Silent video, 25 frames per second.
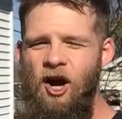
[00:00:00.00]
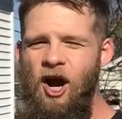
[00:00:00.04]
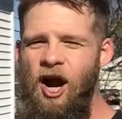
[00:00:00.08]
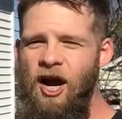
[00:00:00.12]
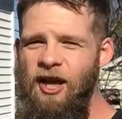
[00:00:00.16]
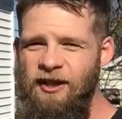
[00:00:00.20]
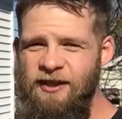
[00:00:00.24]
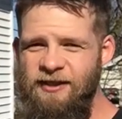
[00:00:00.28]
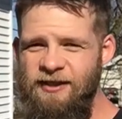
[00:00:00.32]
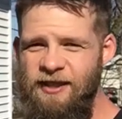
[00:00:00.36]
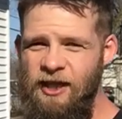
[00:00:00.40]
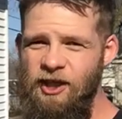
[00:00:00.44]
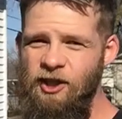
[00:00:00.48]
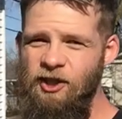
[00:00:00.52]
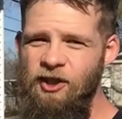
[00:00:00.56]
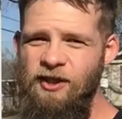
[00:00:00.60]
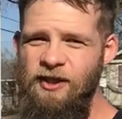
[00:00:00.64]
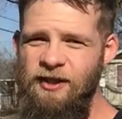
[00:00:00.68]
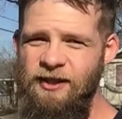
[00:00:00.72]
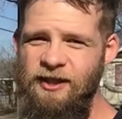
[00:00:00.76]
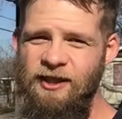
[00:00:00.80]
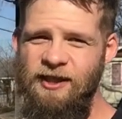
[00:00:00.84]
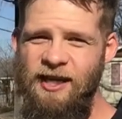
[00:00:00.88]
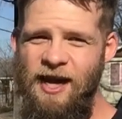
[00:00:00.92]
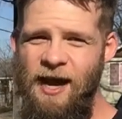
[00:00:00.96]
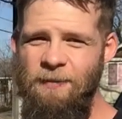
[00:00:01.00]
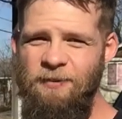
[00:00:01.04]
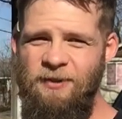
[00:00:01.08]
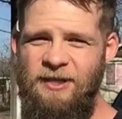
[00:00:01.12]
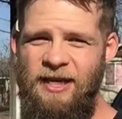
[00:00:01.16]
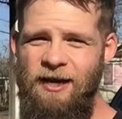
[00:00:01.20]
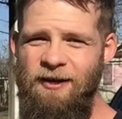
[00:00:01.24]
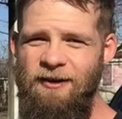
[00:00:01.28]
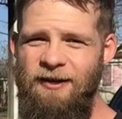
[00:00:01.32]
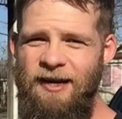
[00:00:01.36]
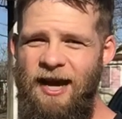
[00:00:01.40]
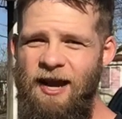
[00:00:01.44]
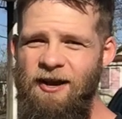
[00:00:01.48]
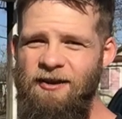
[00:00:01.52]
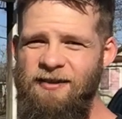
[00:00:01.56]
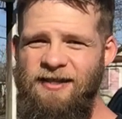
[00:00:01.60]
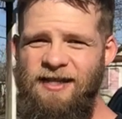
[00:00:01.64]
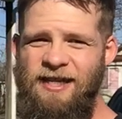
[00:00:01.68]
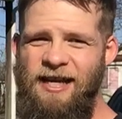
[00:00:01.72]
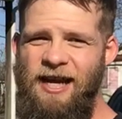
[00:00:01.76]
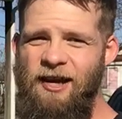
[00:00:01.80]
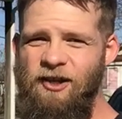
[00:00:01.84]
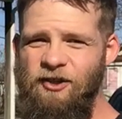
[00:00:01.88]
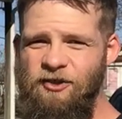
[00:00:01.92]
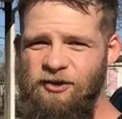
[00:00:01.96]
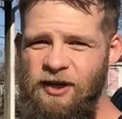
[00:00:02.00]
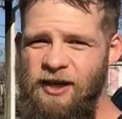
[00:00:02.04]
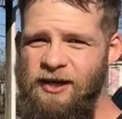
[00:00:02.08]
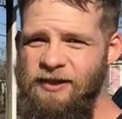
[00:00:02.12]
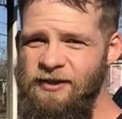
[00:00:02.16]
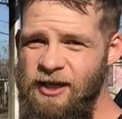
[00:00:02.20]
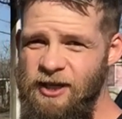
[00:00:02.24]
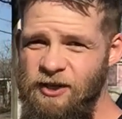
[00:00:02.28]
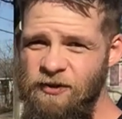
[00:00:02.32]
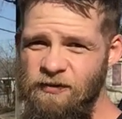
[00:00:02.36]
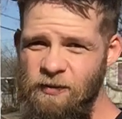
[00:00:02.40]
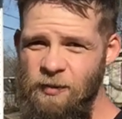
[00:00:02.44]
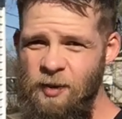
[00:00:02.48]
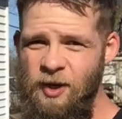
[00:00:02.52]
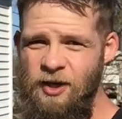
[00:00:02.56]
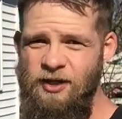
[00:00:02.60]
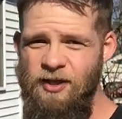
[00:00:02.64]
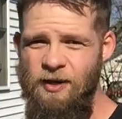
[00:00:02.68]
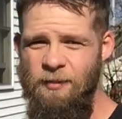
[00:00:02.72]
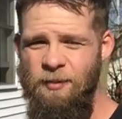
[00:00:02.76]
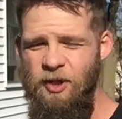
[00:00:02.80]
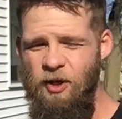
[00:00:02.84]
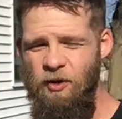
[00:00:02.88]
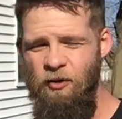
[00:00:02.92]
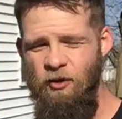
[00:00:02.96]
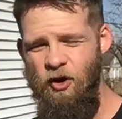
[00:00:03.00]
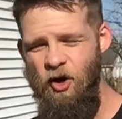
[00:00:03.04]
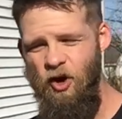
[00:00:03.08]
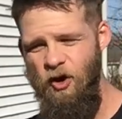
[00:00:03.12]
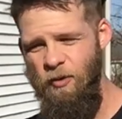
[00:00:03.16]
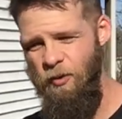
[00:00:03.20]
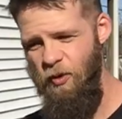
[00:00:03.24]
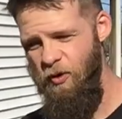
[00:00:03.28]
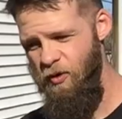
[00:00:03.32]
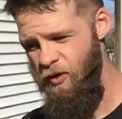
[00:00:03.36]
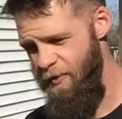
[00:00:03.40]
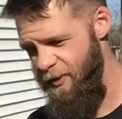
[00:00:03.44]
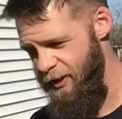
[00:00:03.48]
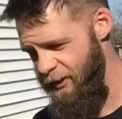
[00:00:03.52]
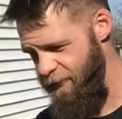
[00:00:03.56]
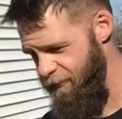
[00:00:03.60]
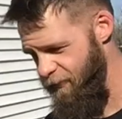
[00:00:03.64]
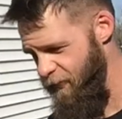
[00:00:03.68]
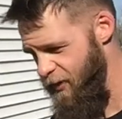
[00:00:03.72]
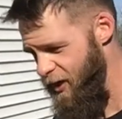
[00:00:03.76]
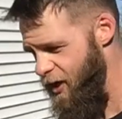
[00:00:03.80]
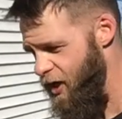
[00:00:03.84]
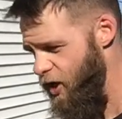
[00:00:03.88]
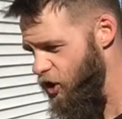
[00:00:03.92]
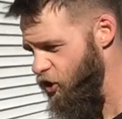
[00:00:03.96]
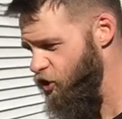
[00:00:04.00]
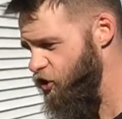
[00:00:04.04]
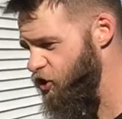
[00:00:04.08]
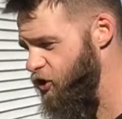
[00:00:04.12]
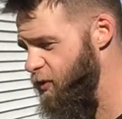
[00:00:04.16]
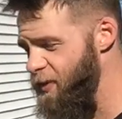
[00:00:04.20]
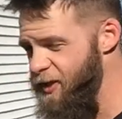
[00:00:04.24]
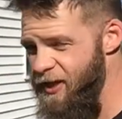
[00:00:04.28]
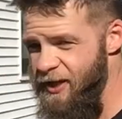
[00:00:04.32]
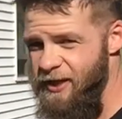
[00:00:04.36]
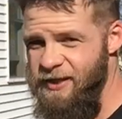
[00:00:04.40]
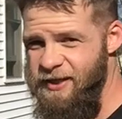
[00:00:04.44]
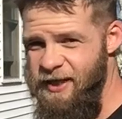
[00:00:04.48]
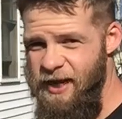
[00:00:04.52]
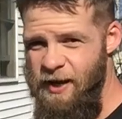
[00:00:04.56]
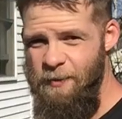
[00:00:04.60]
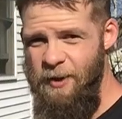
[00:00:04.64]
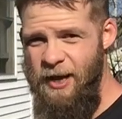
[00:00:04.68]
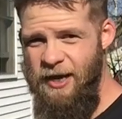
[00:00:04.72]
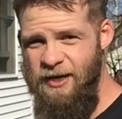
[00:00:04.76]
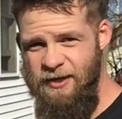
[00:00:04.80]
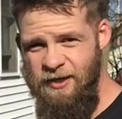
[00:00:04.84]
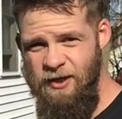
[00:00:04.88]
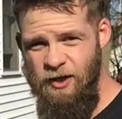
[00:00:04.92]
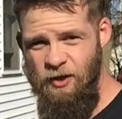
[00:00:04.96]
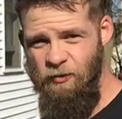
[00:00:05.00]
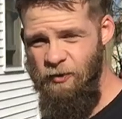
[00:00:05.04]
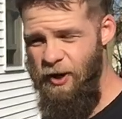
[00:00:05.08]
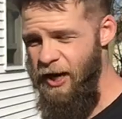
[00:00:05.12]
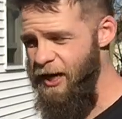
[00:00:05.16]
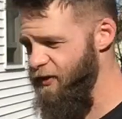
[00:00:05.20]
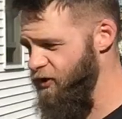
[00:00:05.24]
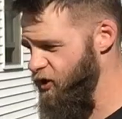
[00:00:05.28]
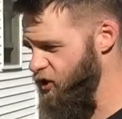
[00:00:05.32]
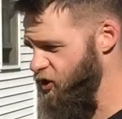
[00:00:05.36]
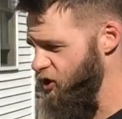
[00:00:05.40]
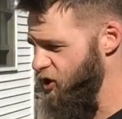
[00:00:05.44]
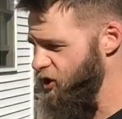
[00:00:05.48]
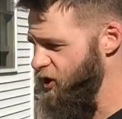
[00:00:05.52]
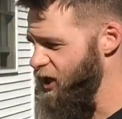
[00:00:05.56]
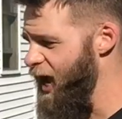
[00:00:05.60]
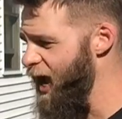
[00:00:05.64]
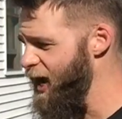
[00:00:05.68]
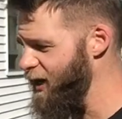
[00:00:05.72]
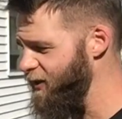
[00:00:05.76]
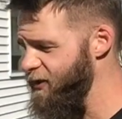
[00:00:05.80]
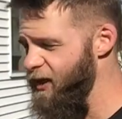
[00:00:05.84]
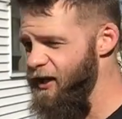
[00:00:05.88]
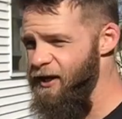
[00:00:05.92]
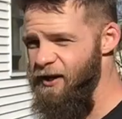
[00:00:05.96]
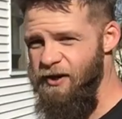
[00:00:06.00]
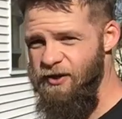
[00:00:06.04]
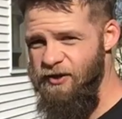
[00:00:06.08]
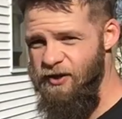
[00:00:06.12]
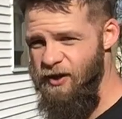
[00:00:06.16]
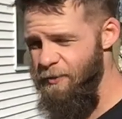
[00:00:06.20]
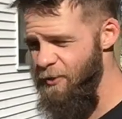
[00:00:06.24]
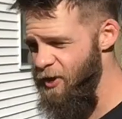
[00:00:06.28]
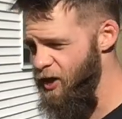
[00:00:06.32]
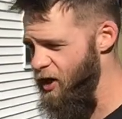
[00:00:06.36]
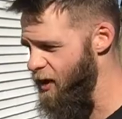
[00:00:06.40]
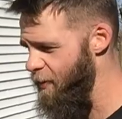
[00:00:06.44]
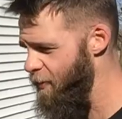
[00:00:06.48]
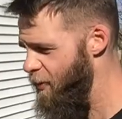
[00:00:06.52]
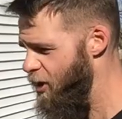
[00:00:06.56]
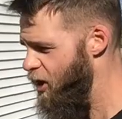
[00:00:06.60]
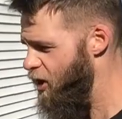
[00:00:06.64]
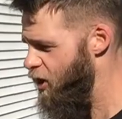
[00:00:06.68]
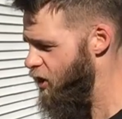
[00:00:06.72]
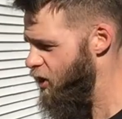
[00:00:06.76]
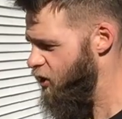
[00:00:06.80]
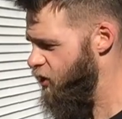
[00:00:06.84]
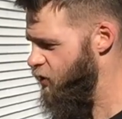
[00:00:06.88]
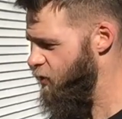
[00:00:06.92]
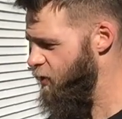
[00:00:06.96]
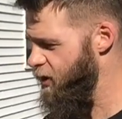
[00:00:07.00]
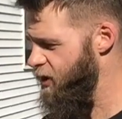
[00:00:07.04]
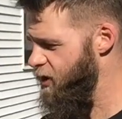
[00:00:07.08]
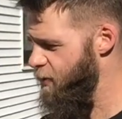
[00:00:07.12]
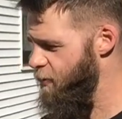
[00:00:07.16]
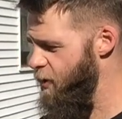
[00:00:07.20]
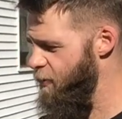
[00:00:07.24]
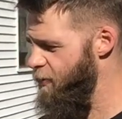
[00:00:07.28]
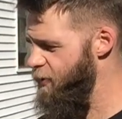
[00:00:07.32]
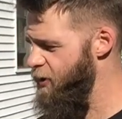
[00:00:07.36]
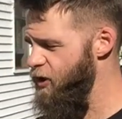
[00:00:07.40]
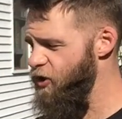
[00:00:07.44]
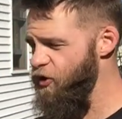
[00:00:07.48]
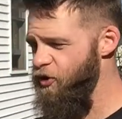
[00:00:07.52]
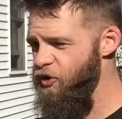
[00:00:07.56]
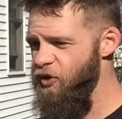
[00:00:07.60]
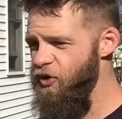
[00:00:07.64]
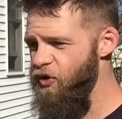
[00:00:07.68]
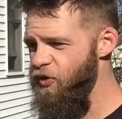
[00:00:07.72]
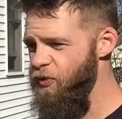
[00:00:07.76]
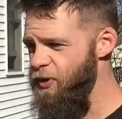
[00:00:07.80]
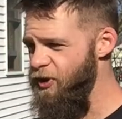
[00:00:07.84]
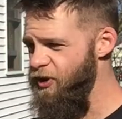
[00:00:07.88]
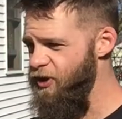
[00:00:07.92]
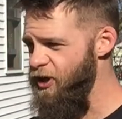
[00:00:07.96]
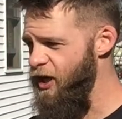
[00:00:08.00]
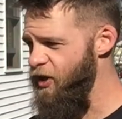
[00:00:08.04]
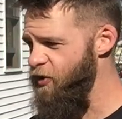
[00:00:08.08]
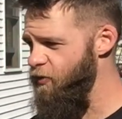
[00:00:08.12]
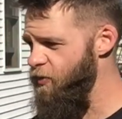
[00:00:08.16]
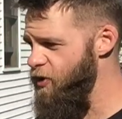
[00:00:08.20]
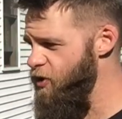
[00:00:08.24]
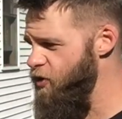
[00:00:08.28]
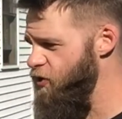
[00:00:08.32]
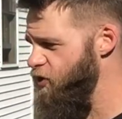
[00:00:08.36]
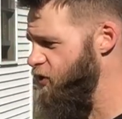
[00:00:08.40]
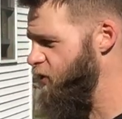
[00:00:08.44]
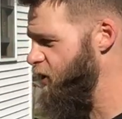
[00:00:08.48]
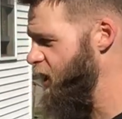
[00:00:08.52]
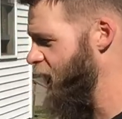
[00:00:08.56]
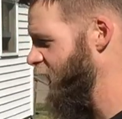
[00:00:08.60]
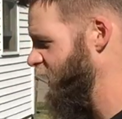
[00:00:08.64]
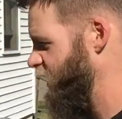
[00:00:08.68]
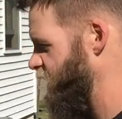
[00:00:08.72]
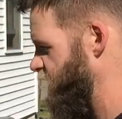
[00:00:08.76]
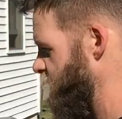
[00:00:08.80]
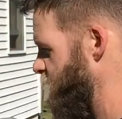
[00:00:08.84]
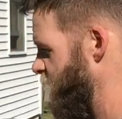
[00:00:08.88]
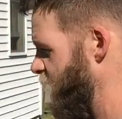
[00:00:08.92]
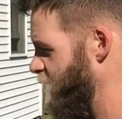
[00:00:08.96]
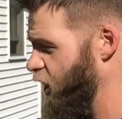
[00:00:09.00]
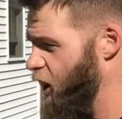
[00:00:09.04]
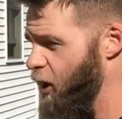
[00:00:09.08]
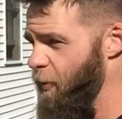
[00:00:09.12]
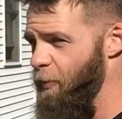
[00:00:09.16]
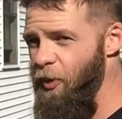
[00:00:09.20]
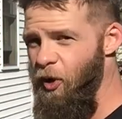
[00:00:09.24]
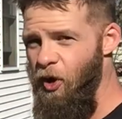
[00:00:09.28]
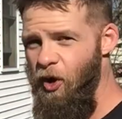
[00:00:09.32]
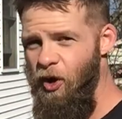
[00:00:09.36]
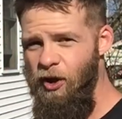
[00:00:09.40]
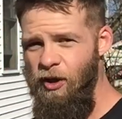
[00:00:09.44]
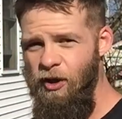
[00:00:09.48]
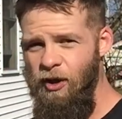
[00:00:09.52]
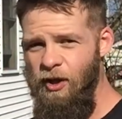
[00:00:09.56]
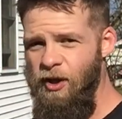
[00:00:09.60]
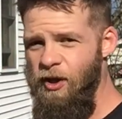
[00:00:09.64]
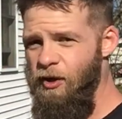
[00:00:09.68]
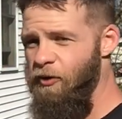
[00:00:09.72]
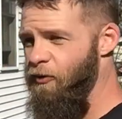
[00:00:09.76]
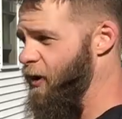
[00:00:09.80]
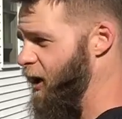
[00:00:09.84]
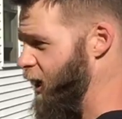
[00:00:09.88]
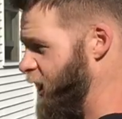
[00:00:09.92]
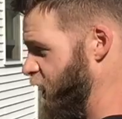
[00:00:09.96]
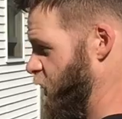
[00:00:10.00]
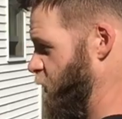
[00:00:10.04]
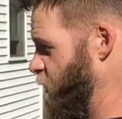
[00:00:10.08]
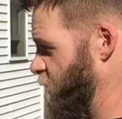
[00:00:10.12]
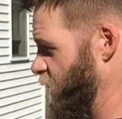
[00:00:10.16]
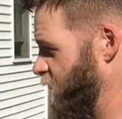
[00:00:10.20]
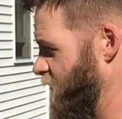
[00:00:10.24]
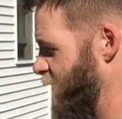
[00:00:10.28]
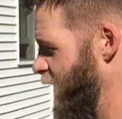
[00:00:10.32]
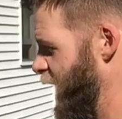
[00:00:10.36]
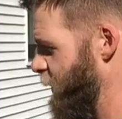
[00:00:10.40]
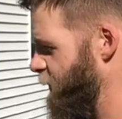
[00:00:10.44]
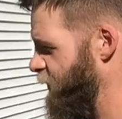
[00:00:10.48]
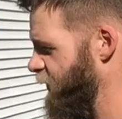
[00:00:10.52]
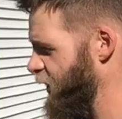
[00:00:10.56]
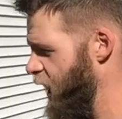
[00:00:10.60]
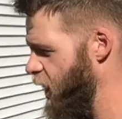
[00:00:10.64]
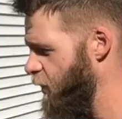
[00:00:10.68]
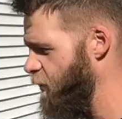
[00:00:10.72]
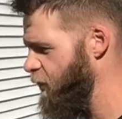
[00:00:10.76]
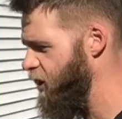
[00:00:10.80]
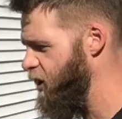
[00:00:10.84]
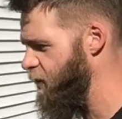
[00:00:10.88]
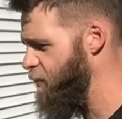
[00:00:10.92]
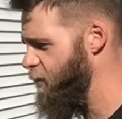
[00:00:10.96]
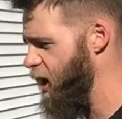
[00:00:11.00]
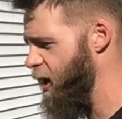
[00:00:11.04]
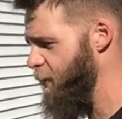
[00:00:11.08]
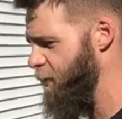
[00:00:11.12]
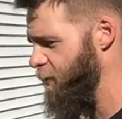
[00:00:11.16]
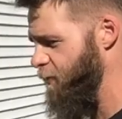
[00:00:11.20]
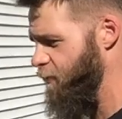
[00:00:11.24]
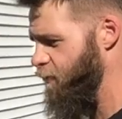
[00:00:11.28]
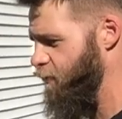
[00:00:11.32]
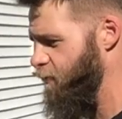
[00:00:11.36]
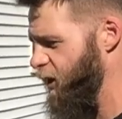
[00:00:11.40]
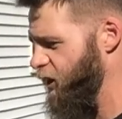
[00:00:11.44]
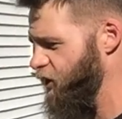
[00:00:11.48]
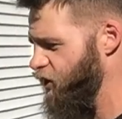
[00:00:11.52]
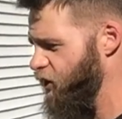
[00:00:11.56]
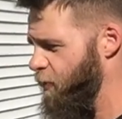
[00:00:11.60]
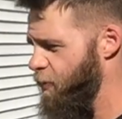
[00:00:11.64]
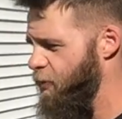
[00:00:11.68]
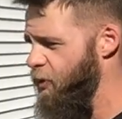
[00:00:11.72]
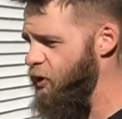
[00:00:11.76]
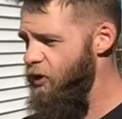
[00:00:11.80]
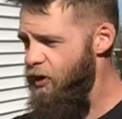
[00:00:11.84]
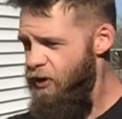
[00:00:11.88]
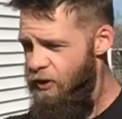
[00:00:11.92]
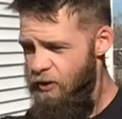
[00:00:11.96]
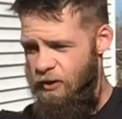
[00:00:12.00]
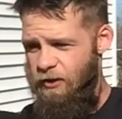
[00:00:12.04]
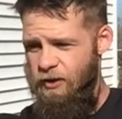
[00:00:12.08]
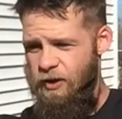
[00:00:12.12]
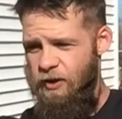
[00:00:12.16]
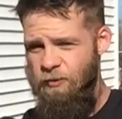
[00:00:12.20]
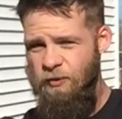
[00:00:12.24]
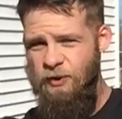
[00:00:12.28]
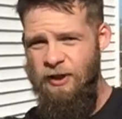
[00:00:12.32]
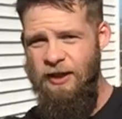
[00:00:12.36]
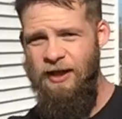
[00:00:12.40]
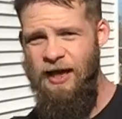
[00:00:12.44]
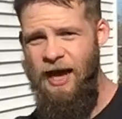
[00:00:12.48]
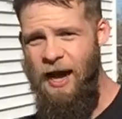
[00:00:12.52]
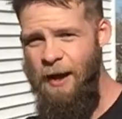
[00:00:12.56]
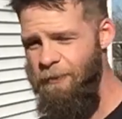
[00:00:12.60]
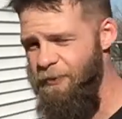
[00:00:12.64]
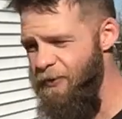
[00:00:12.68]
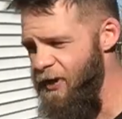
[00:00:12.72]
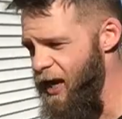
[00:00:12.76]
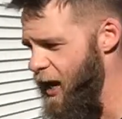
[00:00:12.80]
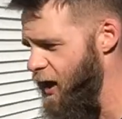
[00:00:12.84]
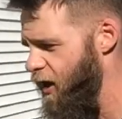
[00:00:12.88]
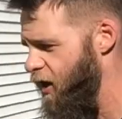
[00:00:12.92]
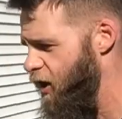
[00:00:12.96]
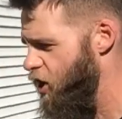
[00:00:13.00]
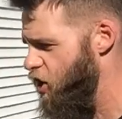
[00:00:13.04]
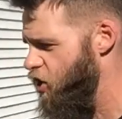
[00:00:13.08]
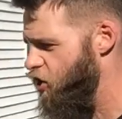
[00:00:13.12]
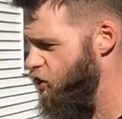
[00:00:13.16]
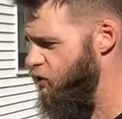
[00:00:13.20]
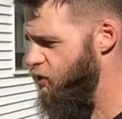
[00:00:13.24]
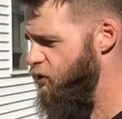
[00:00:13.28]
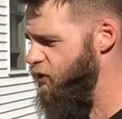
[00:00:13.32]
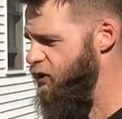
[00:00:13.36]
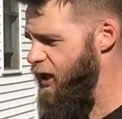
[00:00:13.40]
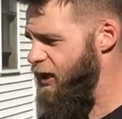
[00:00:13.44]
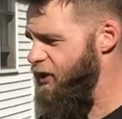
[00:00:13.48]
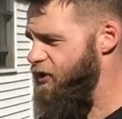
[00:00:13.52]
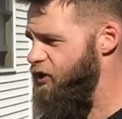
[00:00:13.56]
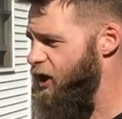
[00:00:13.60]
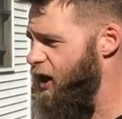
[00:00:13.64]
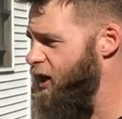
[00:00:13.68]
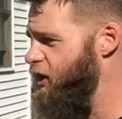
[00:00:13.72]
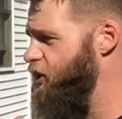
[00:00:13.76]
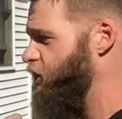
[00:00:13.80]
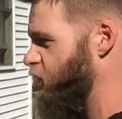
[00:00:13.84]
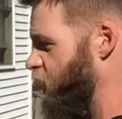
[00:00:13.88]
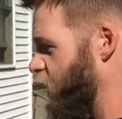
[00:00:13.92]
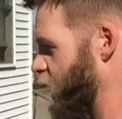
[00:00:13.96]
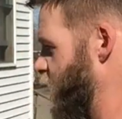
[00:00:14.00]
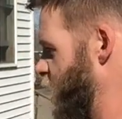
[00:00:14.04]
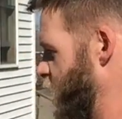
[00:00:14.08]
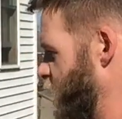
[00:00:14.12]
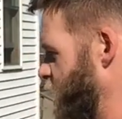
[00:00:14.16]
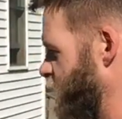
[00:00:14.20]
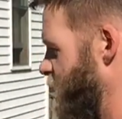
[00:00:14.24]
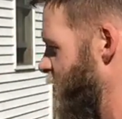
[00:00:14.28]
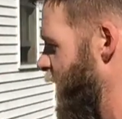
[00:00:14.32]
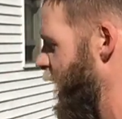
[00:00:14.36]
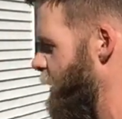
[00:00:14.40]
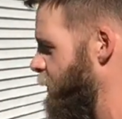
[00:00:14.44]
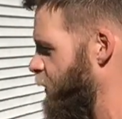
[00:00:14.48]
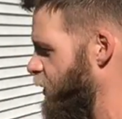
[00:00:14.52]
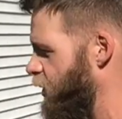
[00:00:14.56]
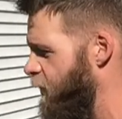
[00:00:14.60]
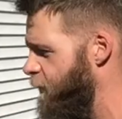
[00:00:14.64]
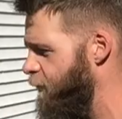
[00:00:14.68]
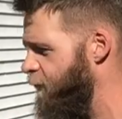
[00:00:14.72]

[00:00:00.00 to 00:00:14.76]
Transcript: All right, let's take a look at the Lap-Sao now and see how it translates from our dummy to our home equipment. So it's gonna be the same idea, right? This just acts like our dummy arm. So we come up here, as soon as we touch, we use that to make our pull, right? And we lop da. We come up, makes our pull, we lop da. As soon as I touch, I lop,